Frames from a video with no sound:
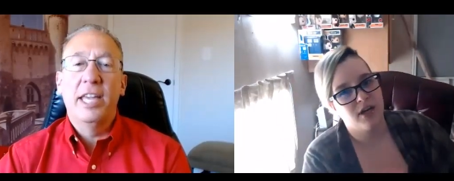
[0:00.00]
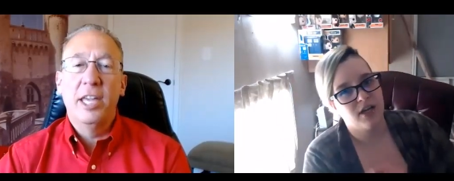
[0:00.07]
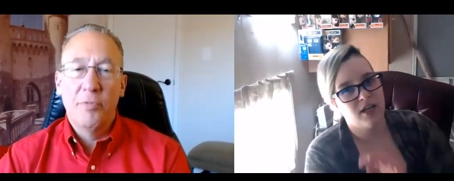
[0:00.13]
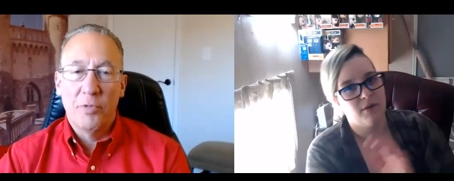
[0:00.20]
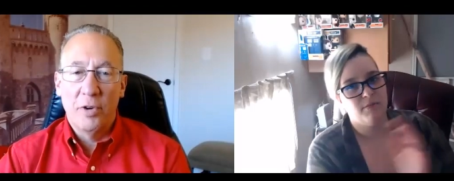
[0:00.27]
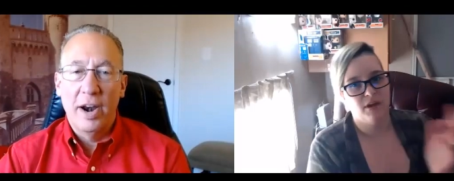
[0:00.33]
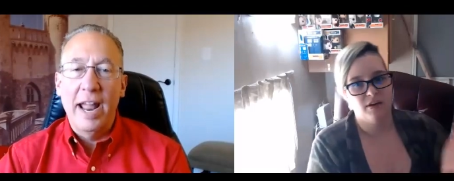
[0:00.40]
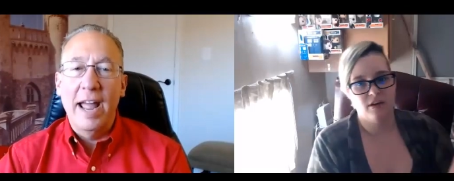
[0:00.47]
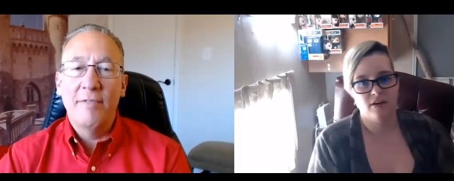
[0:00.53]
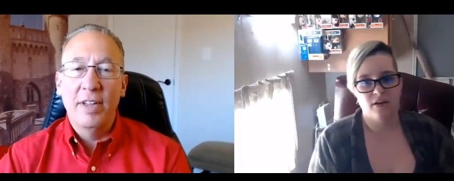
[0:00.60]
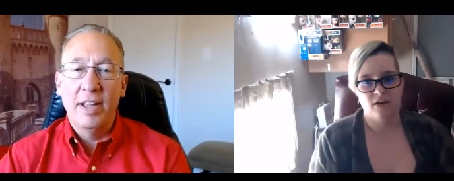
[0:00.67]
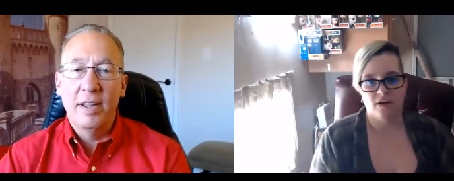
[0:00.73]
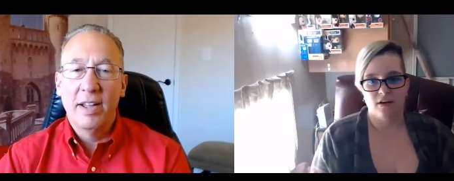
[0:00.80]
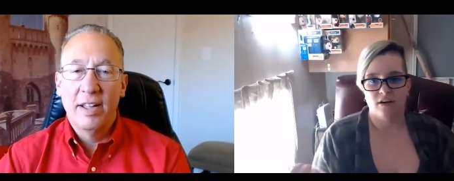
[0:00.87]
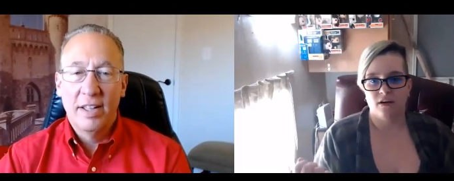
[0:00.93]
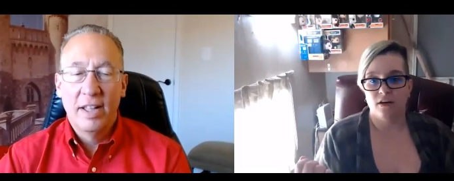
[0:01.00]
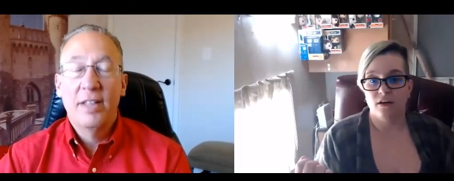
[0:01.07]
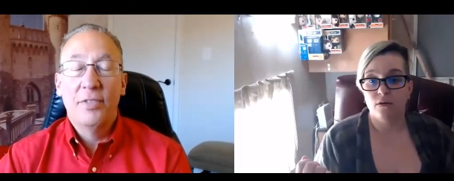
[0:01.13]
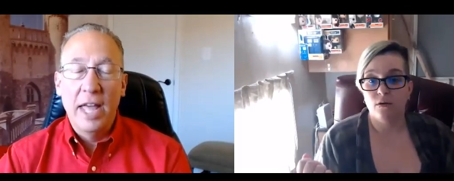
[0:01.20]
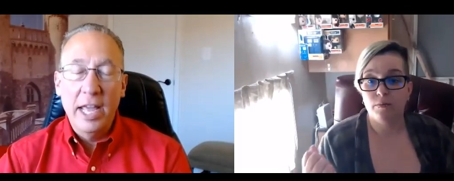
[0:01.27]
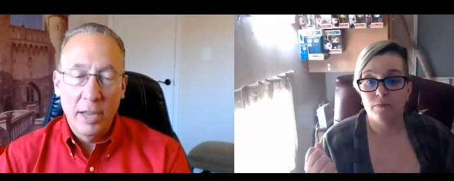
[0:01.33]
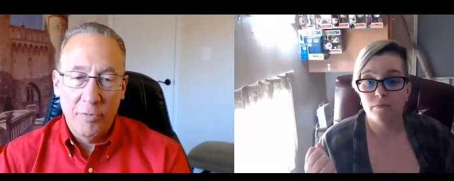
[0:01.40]
Speaker 1: you
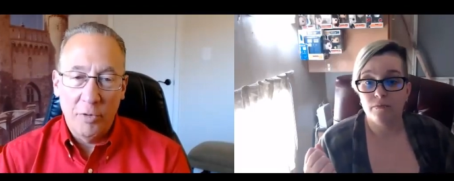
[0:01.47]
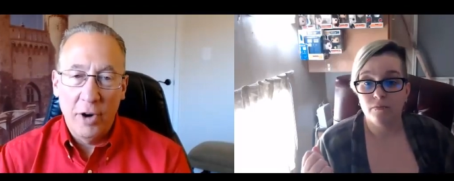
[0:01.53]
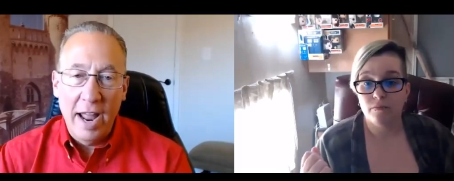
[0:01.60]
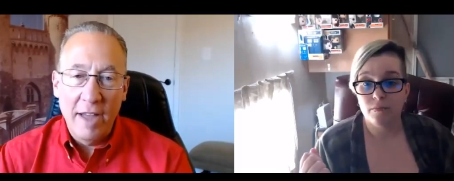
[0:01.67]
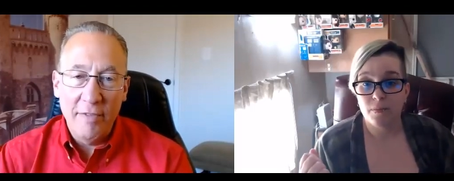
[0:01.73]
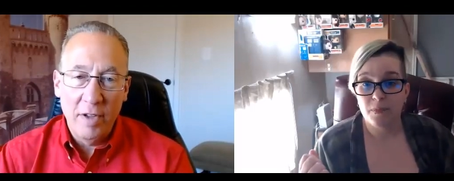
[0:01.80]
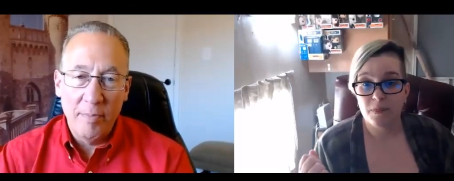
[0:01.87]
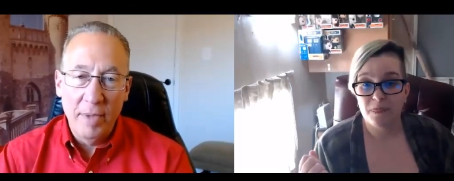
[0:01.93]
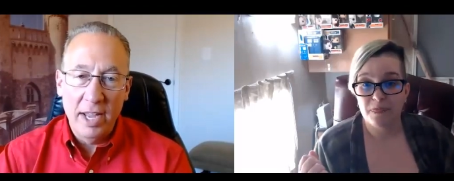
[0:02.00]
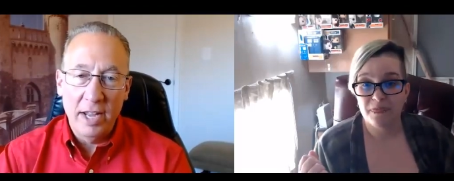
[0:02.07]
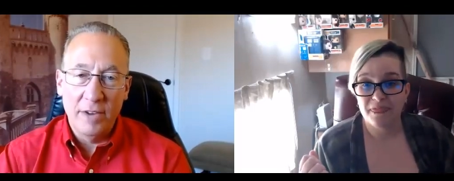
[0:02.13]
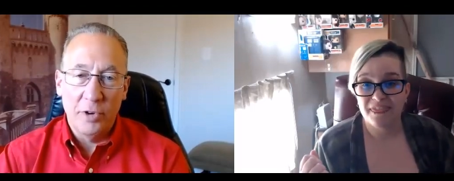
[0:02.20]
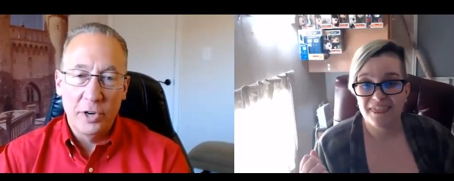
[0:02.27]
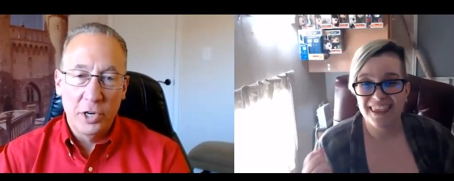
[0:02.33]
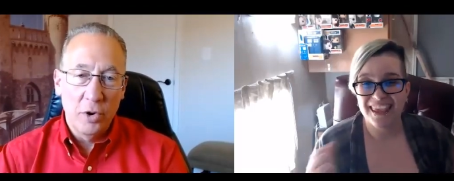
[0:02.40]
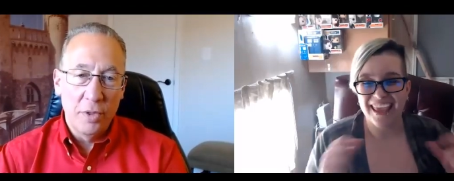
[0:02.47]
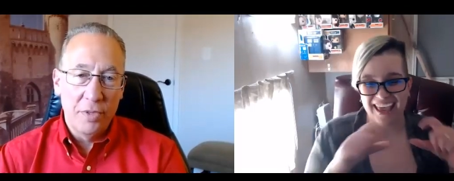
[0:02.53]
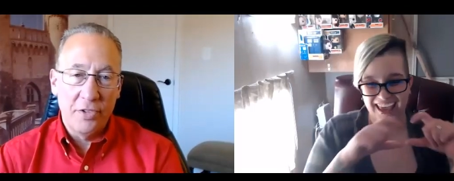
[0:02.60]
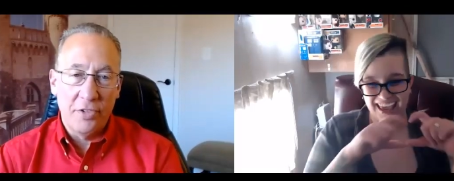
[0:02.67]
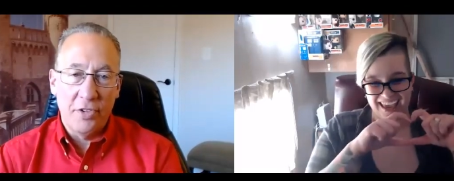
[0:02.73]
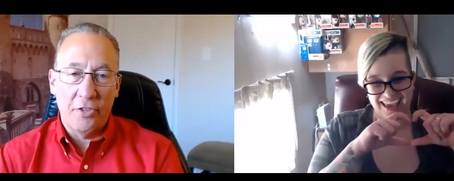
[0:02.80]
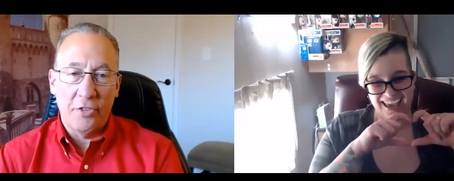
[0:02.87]
for having me and for doing this.
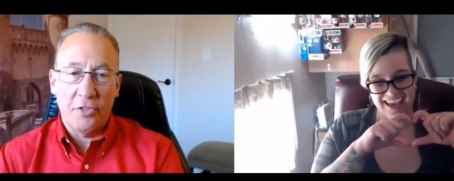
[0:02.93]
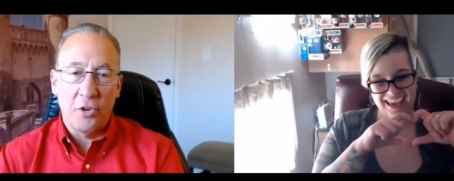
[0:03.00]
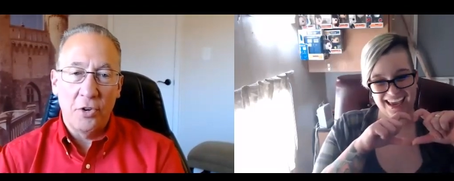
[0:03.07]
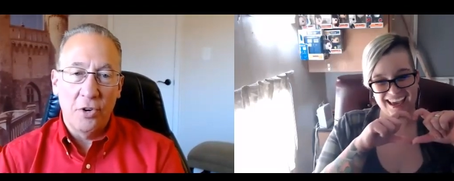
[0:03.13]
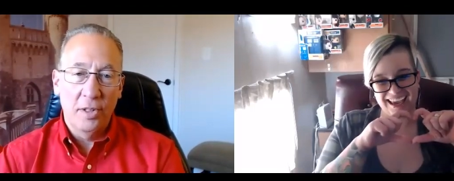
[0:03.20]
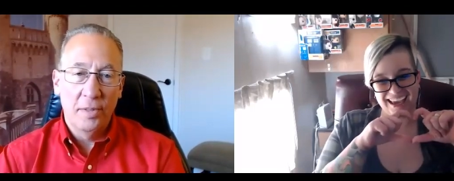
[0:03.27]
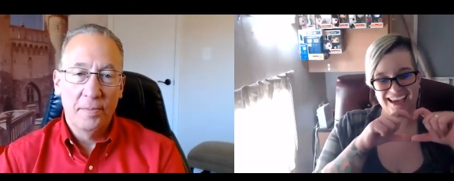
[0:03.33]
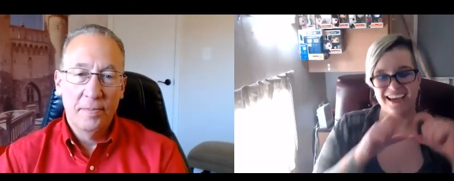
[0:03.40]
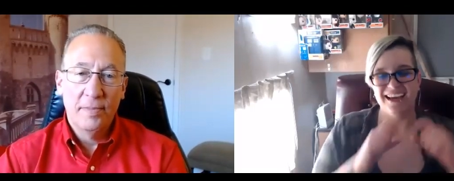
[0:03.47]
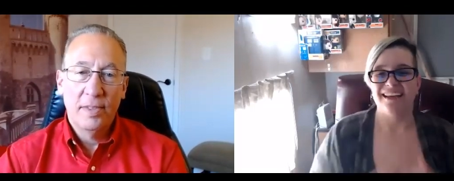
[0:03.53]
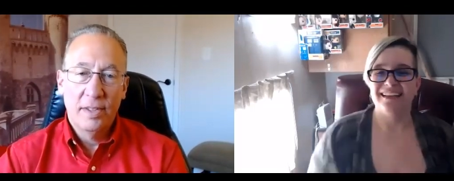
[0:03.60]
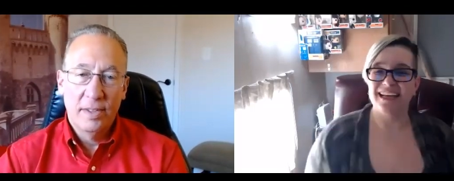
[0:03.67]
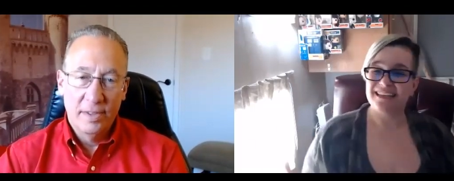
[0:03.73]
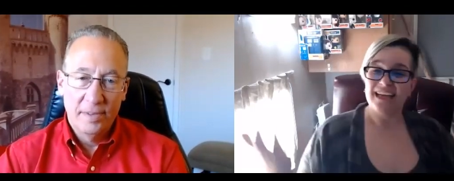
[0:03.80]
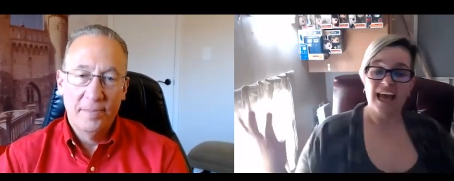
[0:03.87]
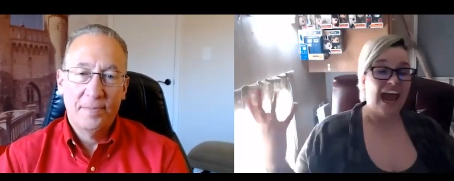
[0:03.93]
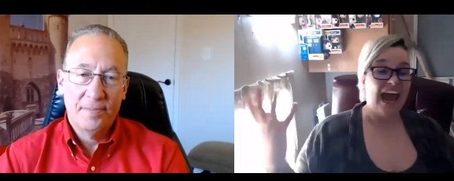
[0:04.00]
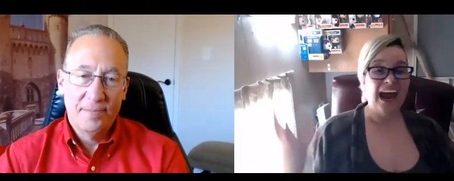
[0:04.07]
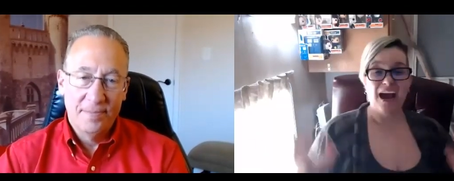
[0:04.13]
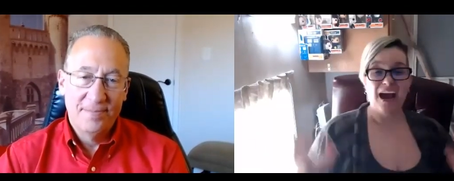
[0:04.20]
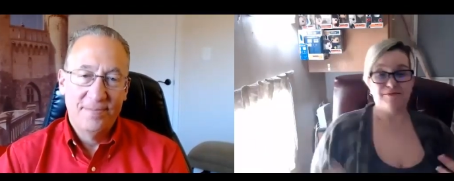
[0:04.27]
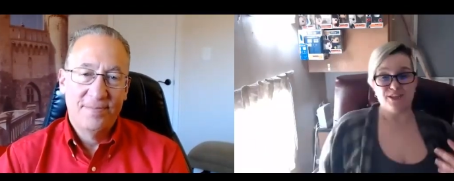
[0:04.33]
This is cool. Hey,
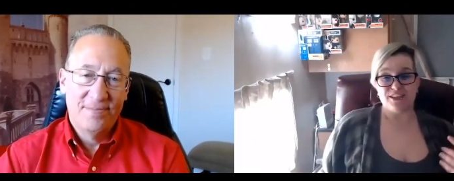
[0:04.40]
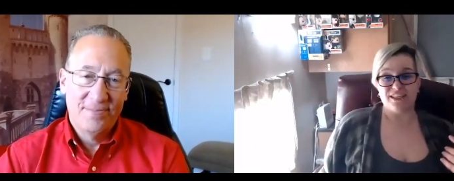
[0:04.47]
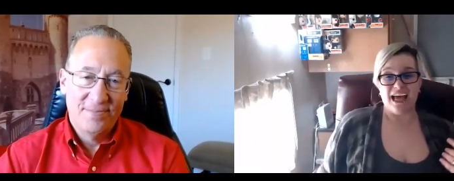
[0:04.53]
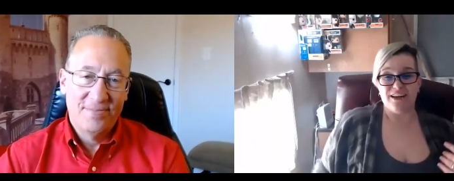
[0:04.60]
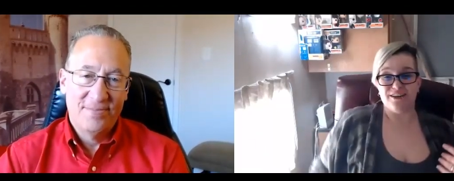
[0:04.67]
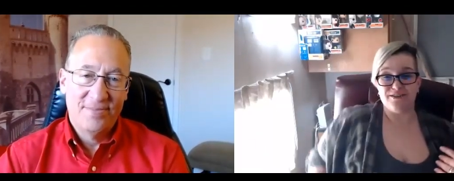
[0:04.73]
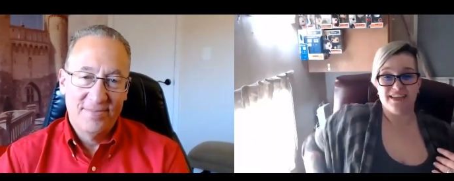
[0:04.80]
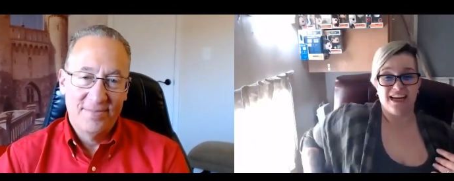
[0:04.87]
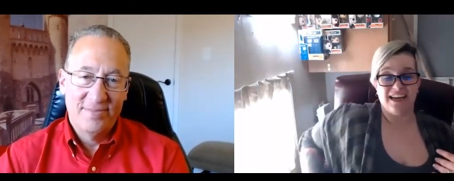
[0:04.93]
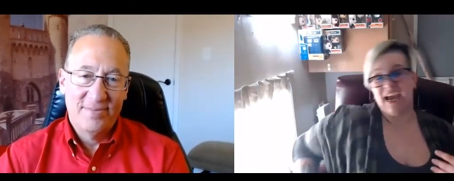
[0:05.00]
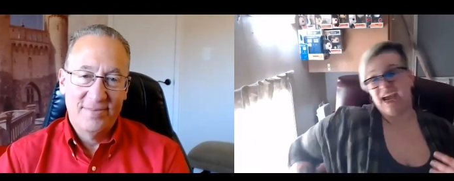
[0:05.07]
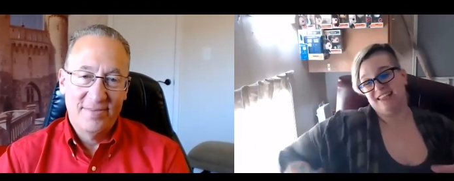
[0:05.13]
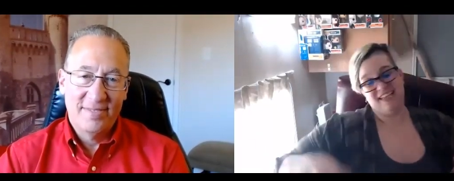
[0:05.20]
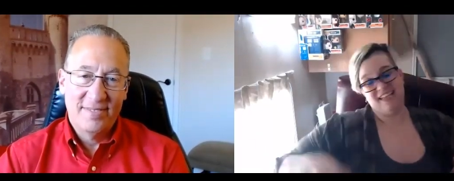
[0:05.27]
Speaker 2: I'm just glad you said yes.